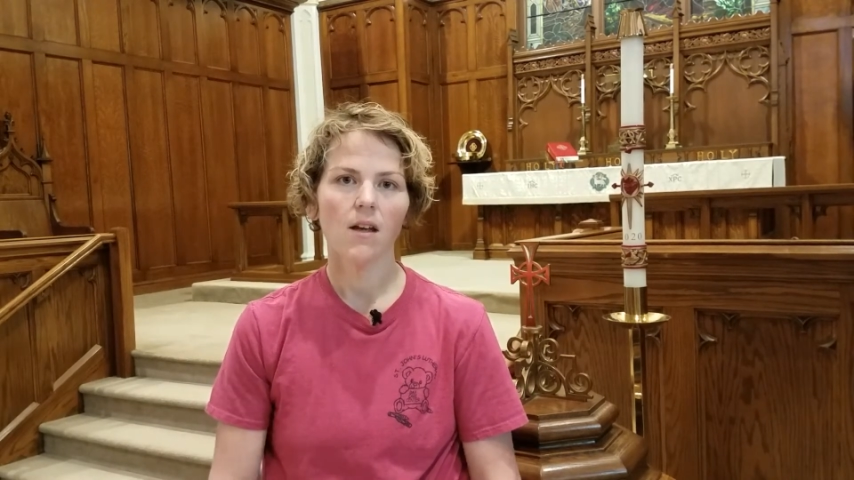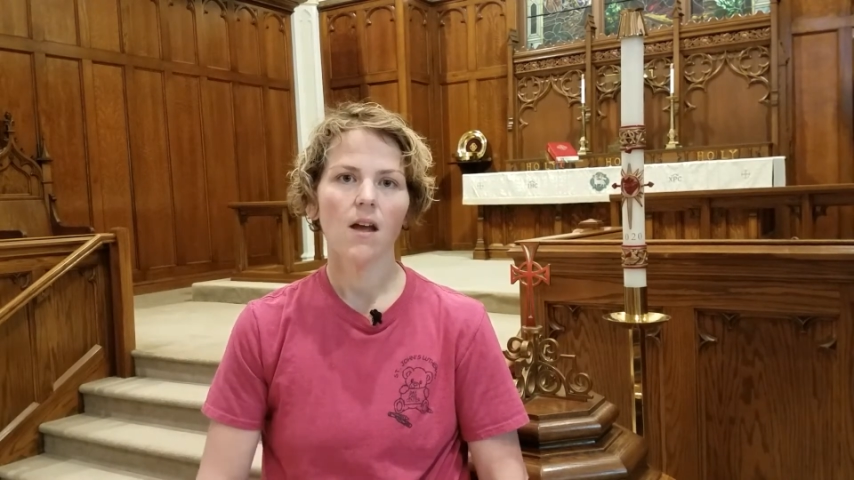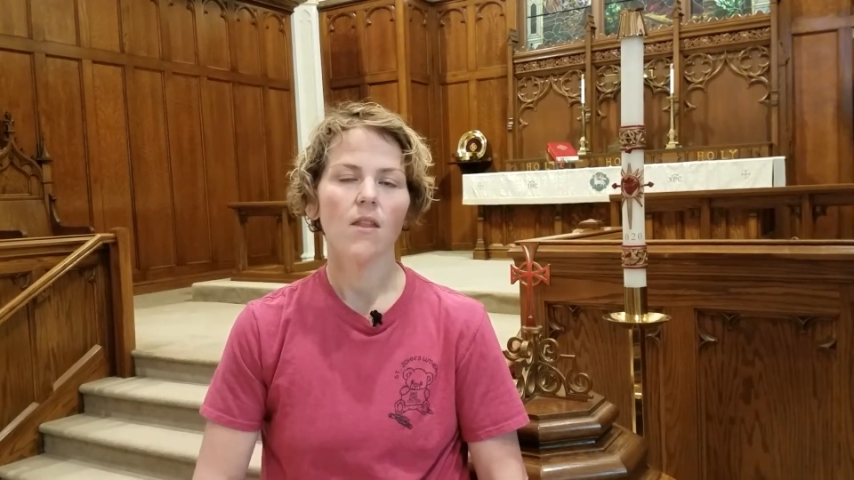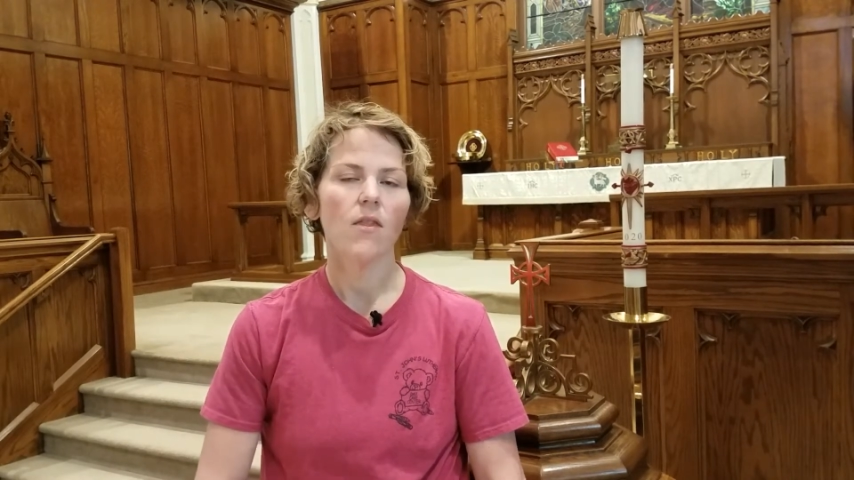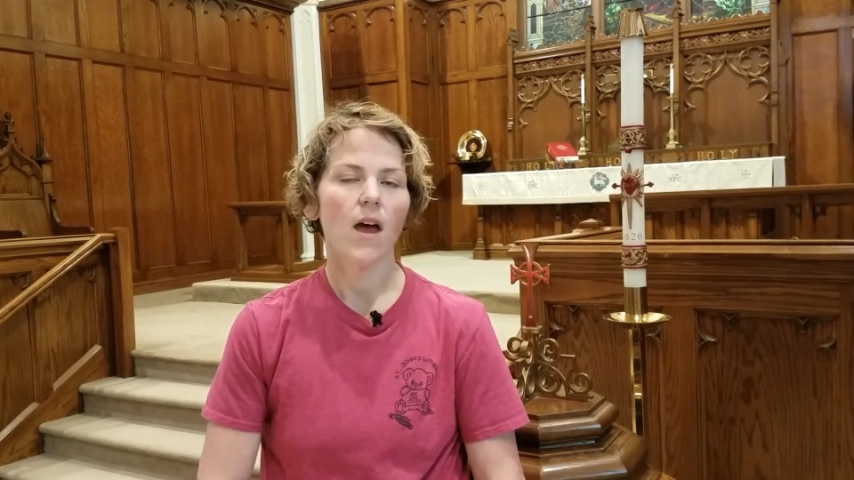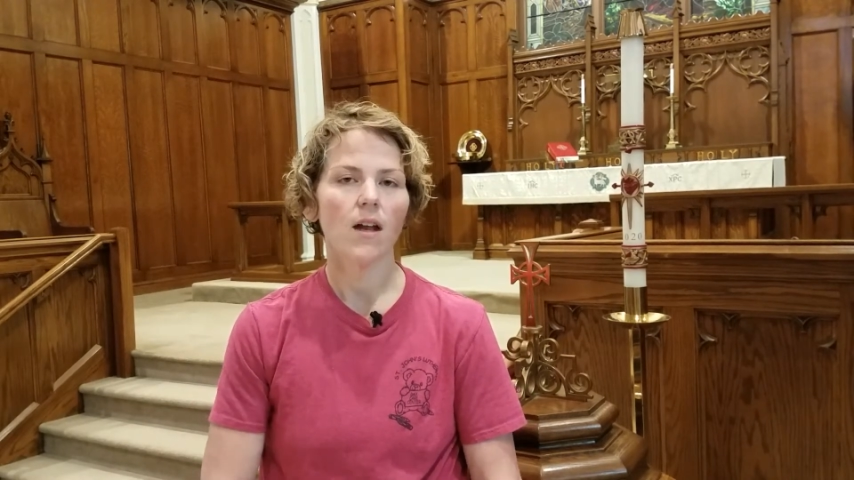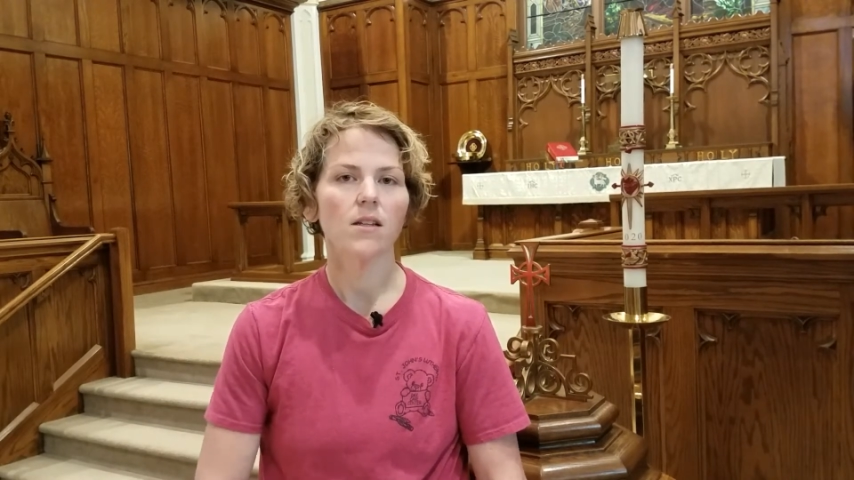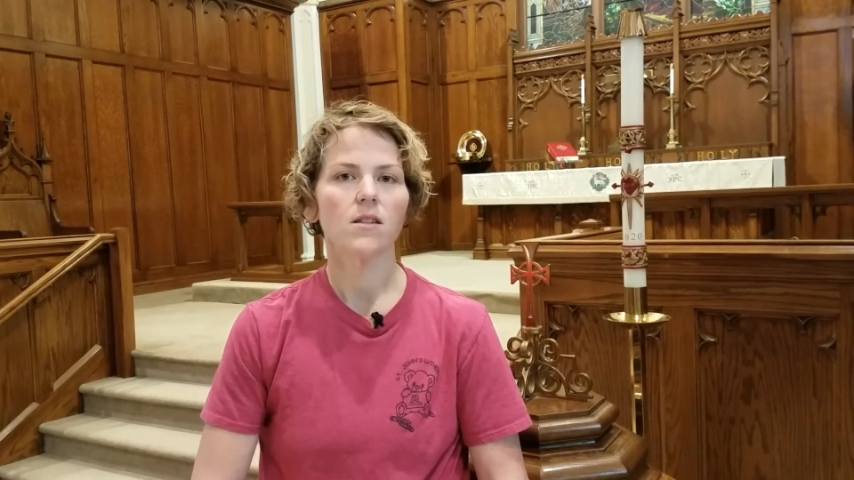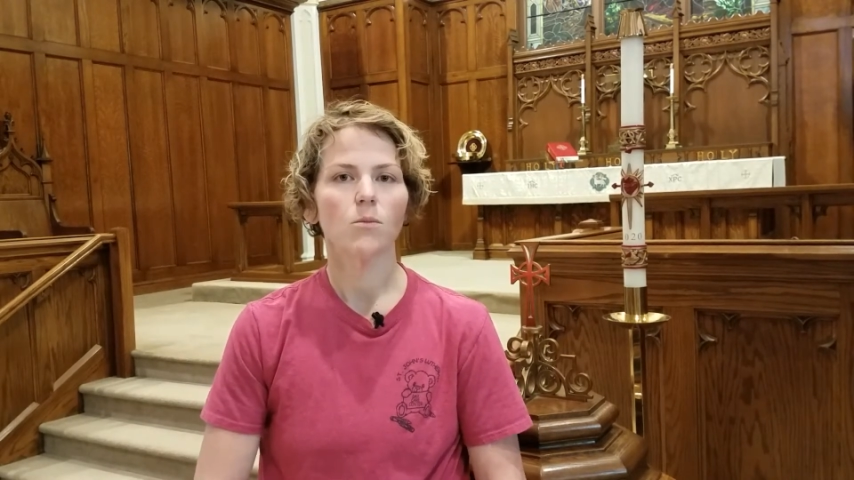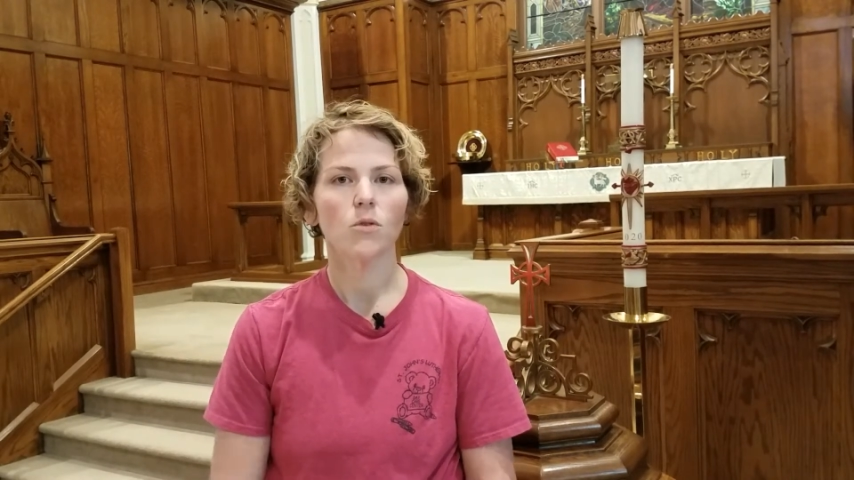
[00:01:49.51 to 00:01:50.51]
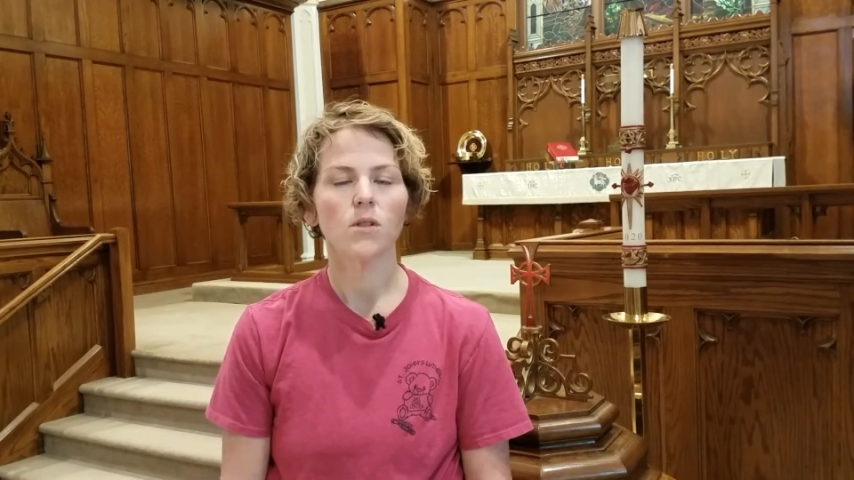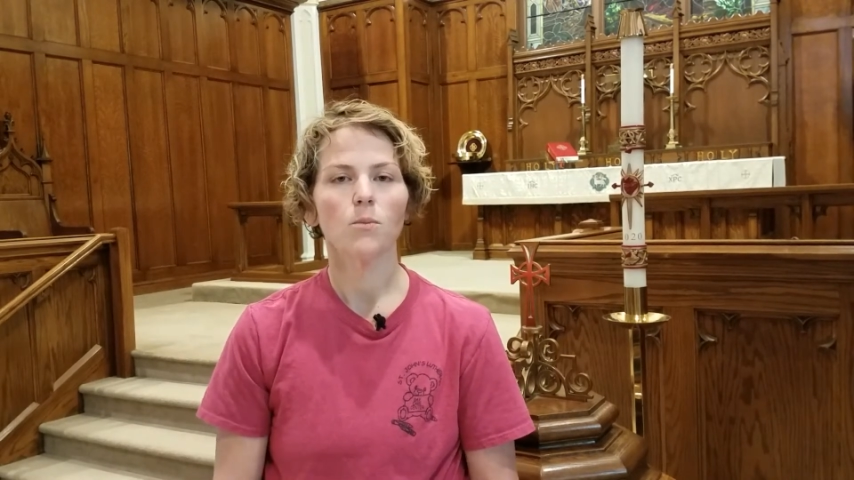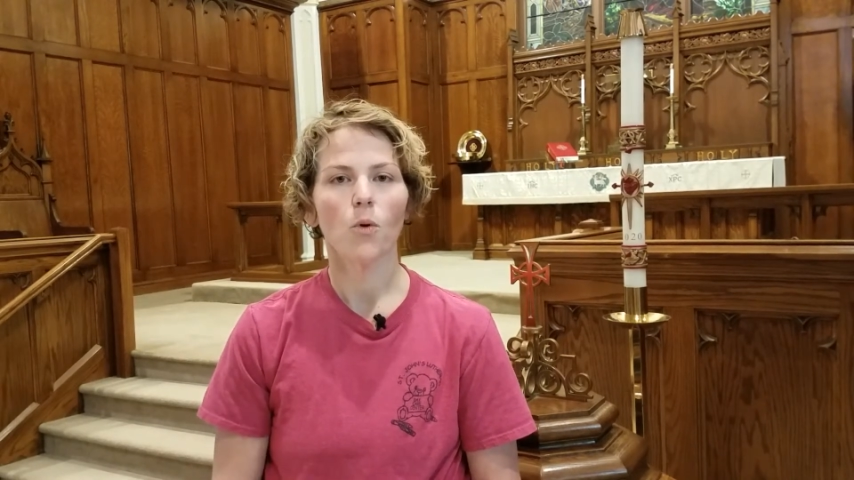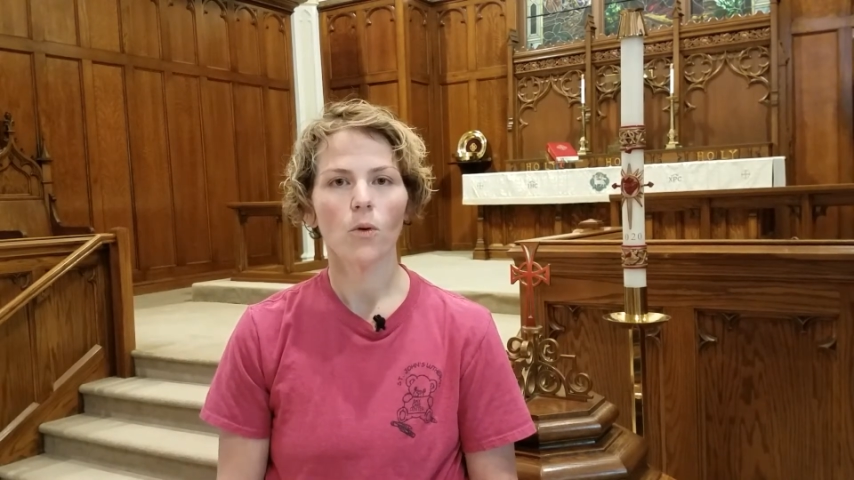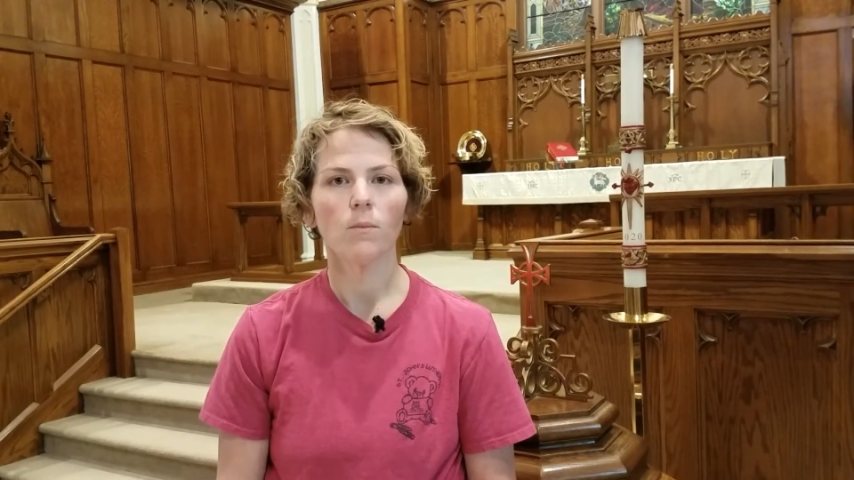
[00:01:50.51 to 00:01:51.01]
And that is the most
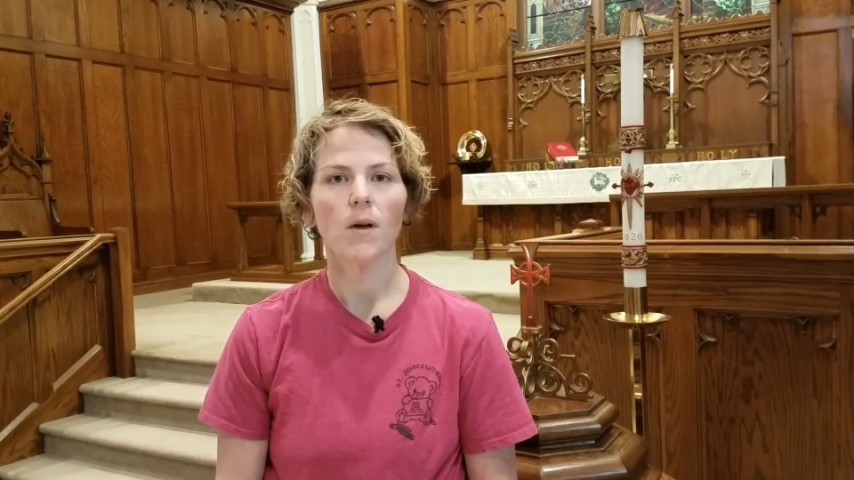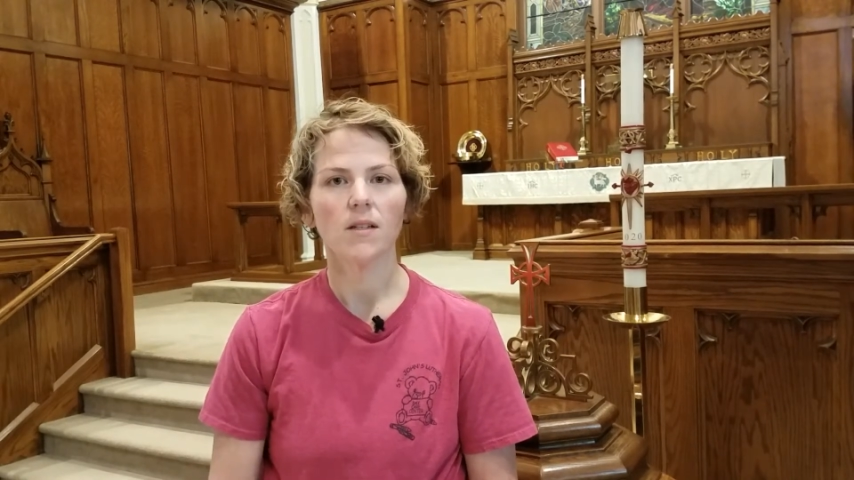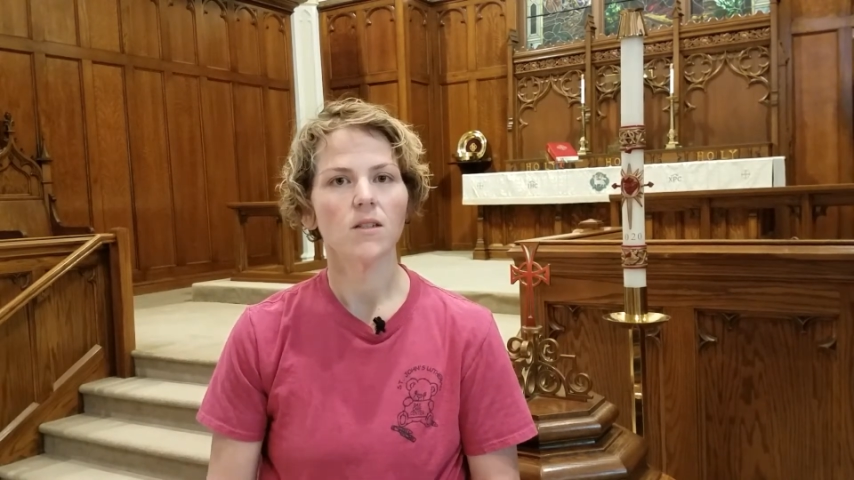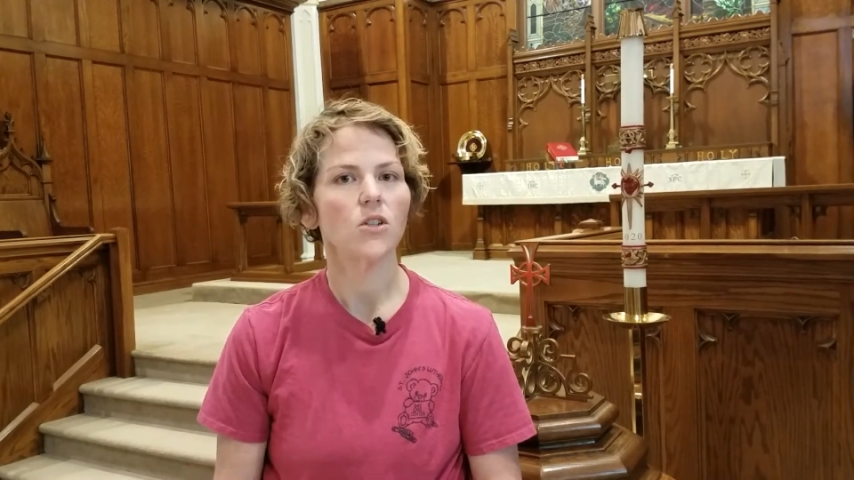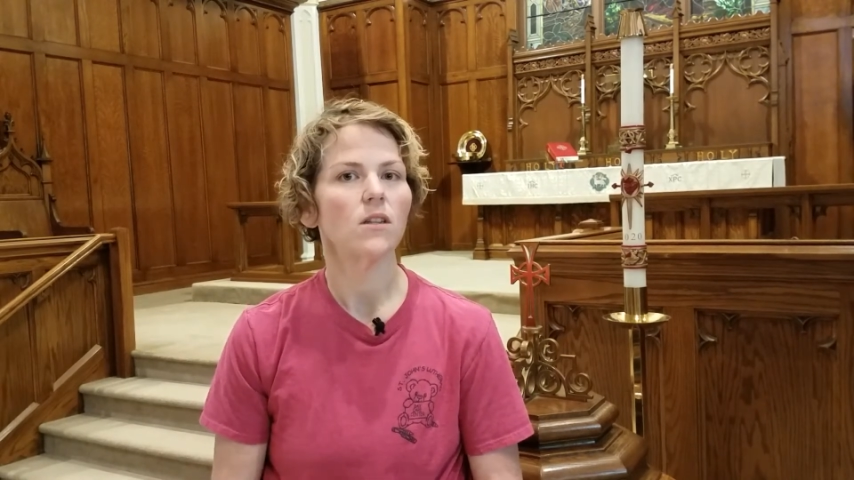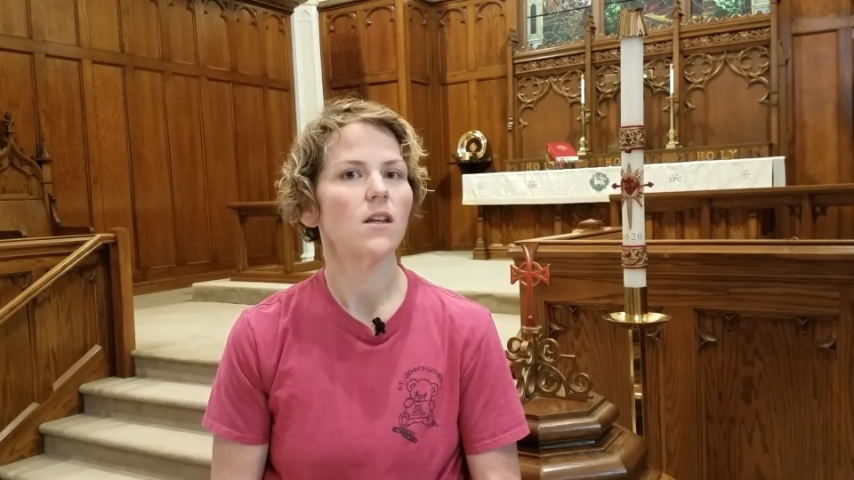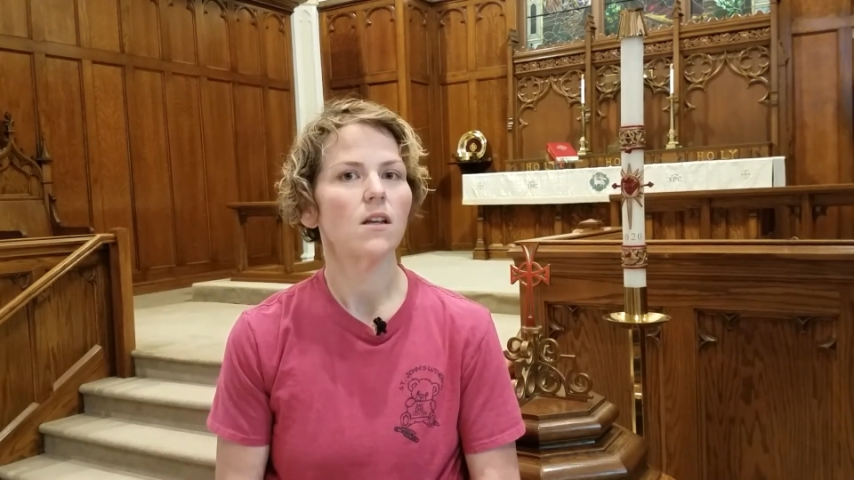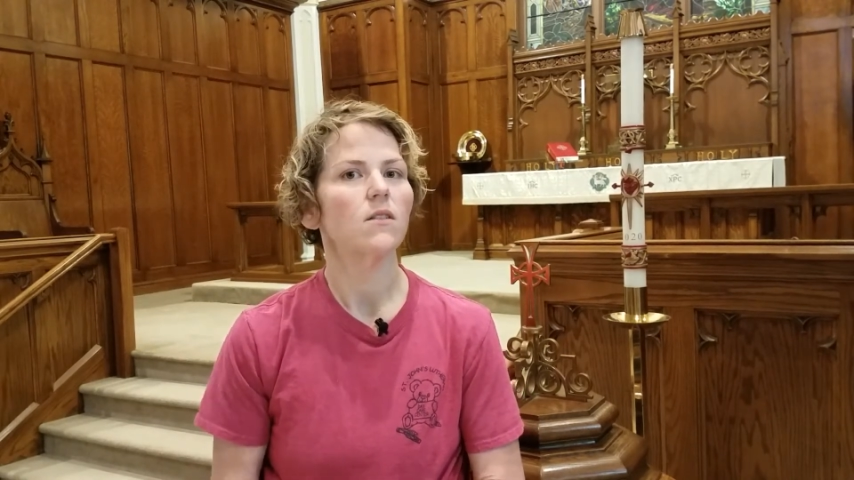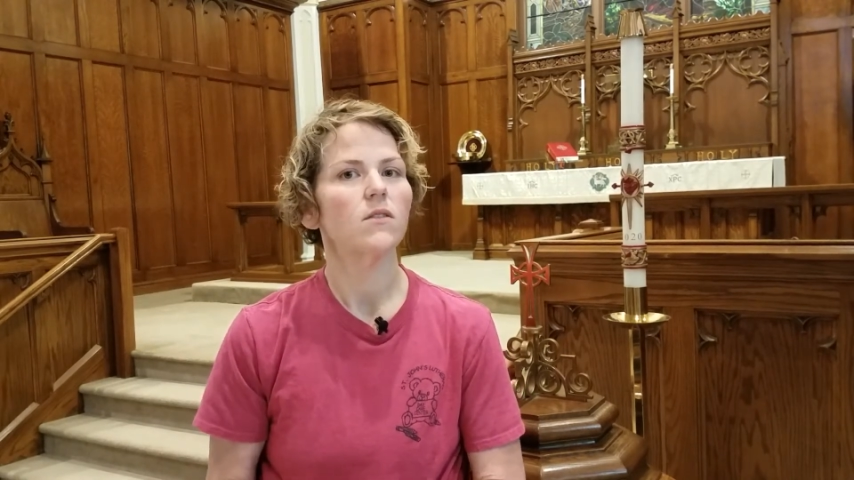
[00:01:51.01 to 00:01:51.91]
important message at the end of the